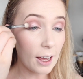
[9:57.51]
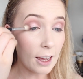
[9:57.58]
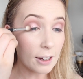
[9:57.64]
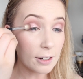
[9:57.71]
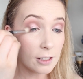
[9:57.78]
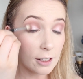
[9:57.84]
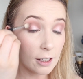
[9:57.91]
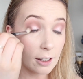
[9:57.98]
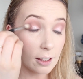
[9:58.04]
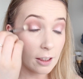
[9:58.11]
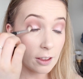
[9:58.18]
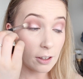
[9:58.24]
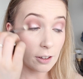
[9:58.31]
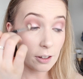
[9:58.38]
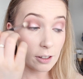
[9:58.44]
outer
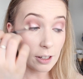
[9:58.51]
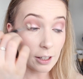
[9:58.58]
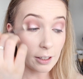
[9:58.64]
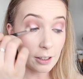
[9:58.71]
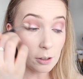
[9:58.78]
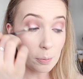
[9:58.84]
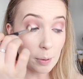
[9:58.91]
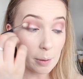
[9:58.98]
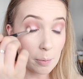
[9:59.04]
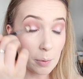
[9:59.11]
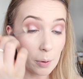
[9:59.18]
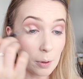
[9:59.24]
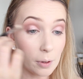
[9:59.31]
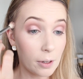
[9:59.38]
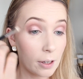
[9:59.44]
third a little bit
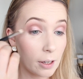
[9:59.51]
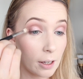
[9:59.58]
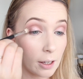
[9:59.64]
more.